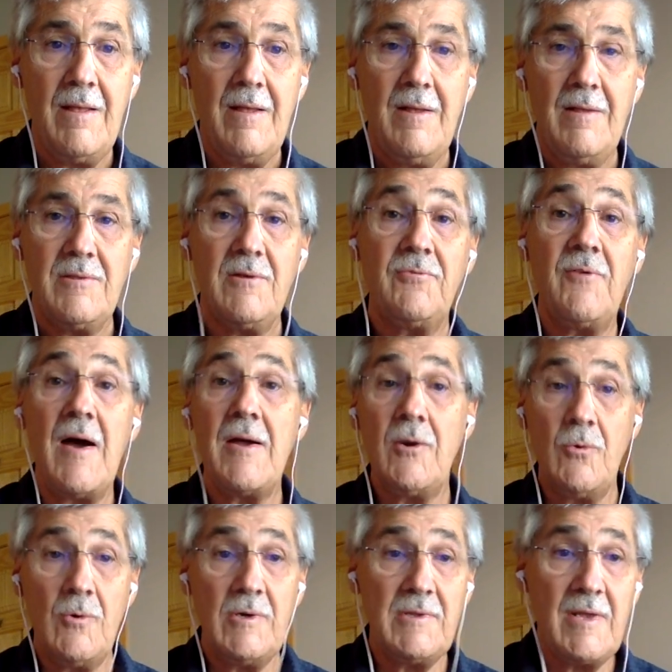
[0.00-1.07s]
The final
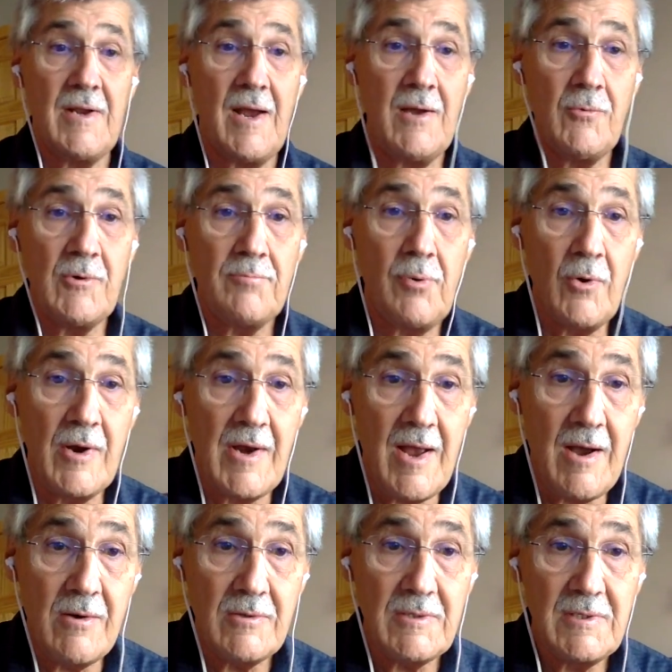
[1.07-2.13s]
one that I would point out
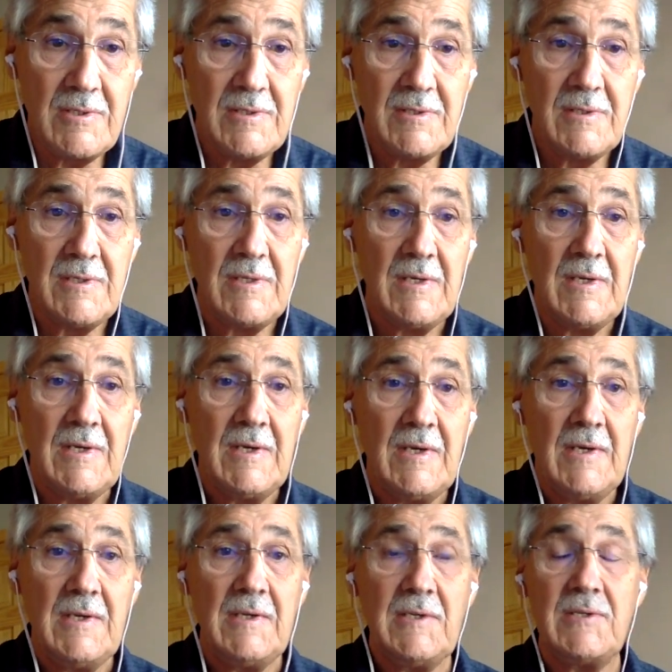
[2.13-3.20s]

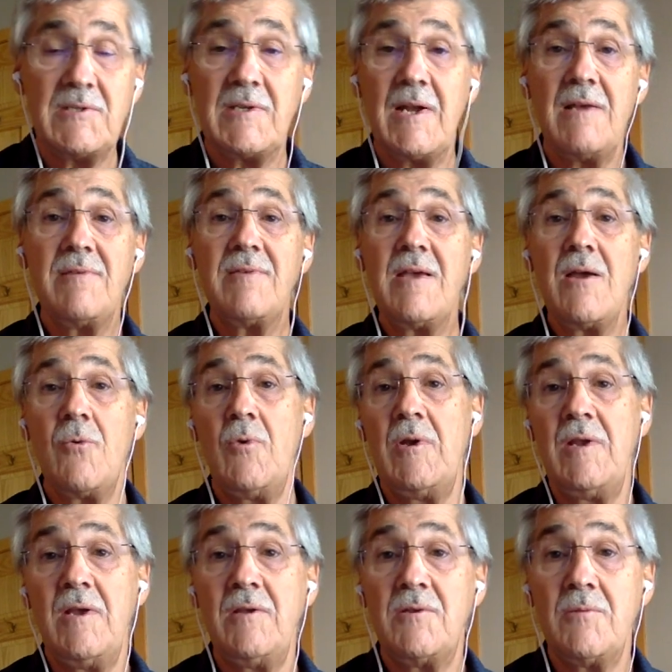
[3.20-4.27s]
is that I think we
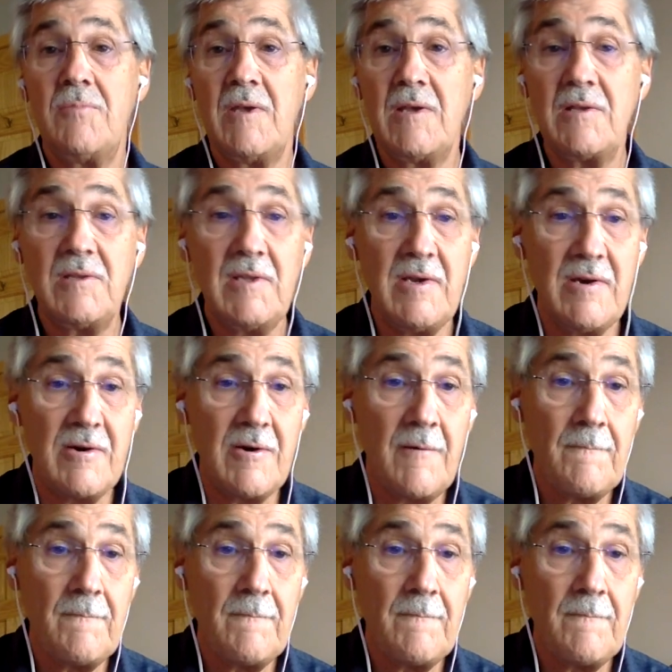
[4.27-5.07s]
need to be clear